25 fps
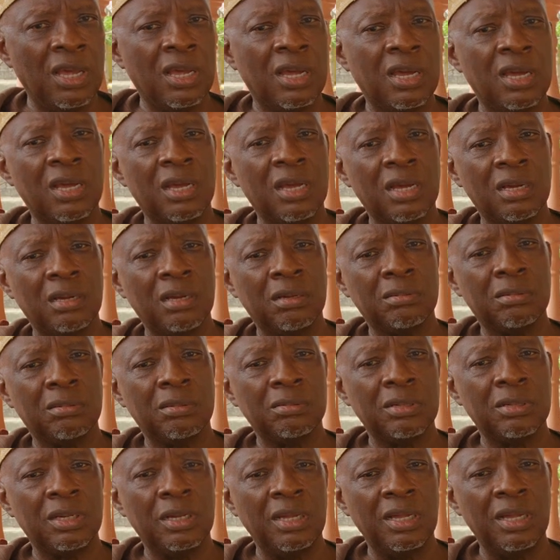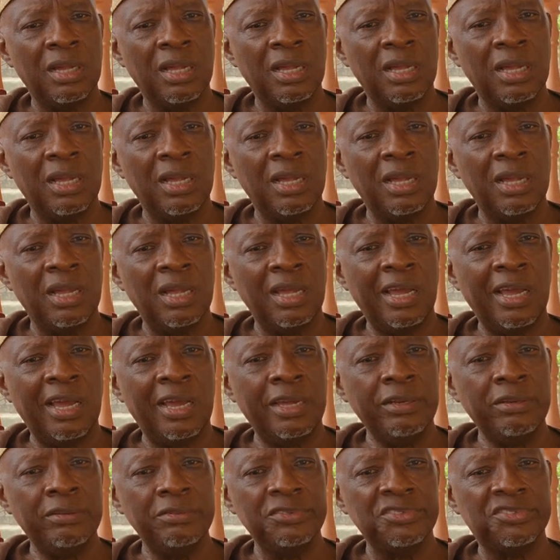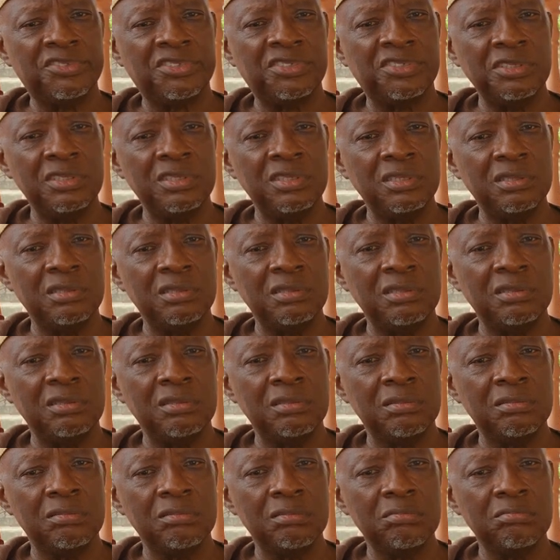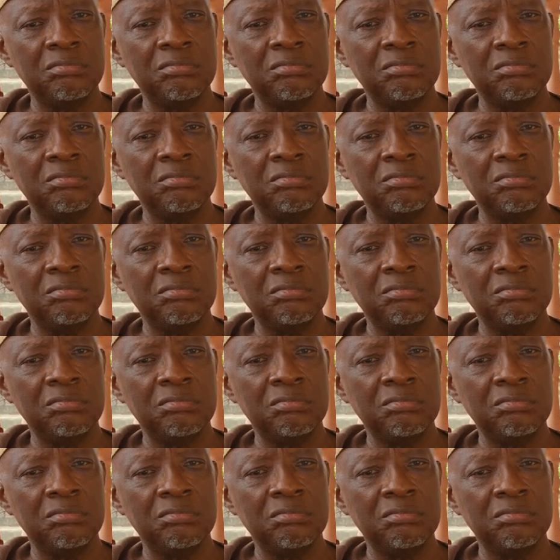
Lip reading: I don't see